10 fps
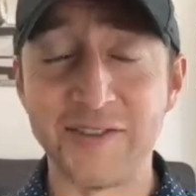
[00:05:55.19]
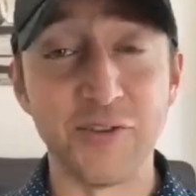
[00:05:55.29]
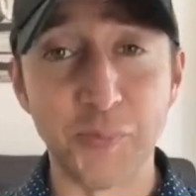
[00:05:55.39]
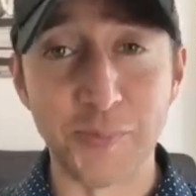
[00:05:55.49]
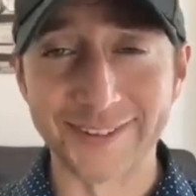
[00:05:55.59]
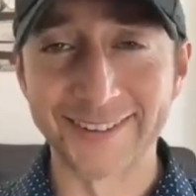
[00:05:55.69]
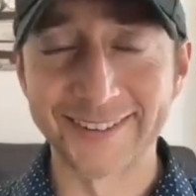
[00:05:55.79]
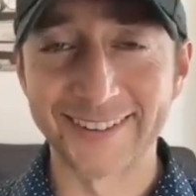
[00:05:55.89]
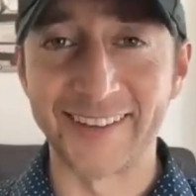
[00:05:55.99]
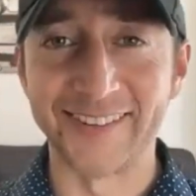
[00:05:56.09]
do
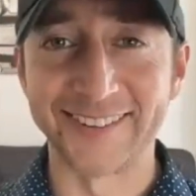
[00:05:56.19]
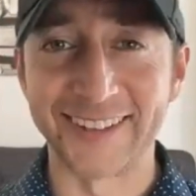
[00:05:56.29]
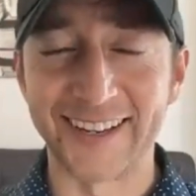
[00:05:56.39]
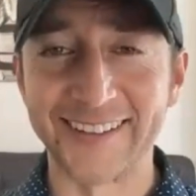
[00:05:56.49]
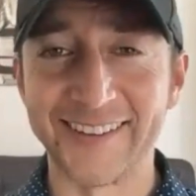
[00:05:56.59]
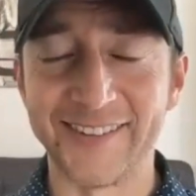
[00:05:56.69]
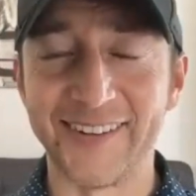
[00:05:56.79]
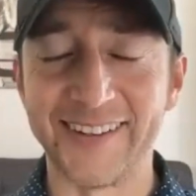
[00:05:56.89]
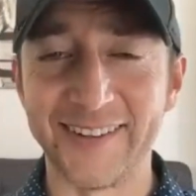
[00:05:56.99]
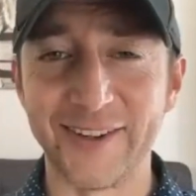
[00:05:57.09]
business on the side of
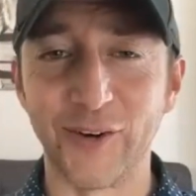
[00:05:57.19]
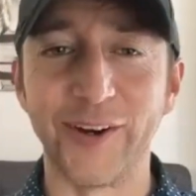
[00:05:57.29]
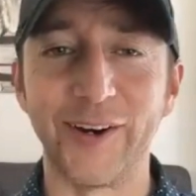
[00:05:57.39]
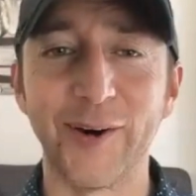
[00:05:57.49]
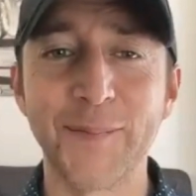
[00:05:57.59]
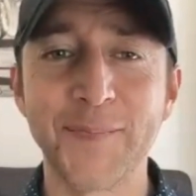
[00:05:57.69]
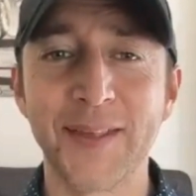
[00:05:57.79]
my Navy career.